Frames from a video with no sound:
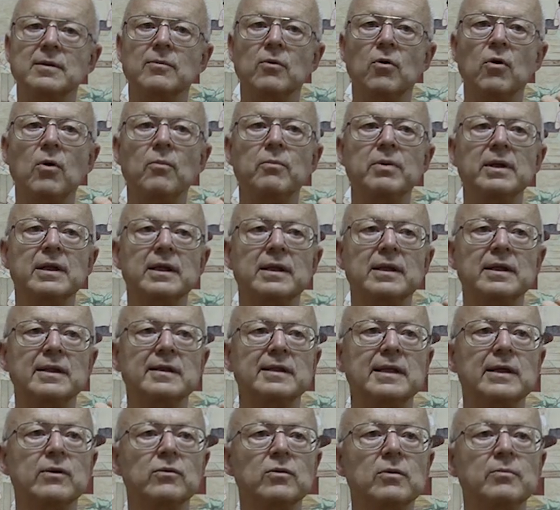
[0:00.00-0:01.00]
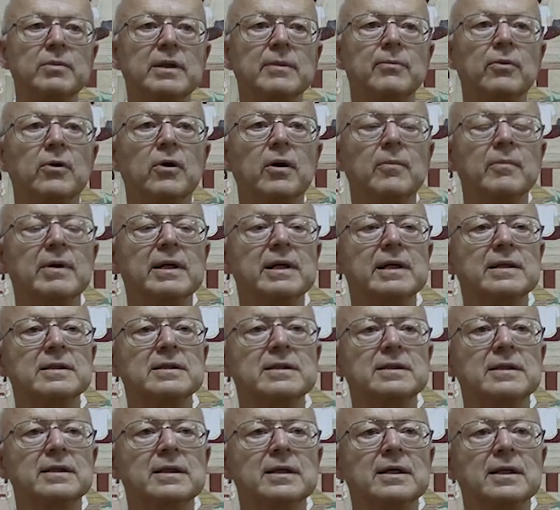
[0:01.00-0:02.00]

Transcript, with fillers: them hoping that they will be permanent.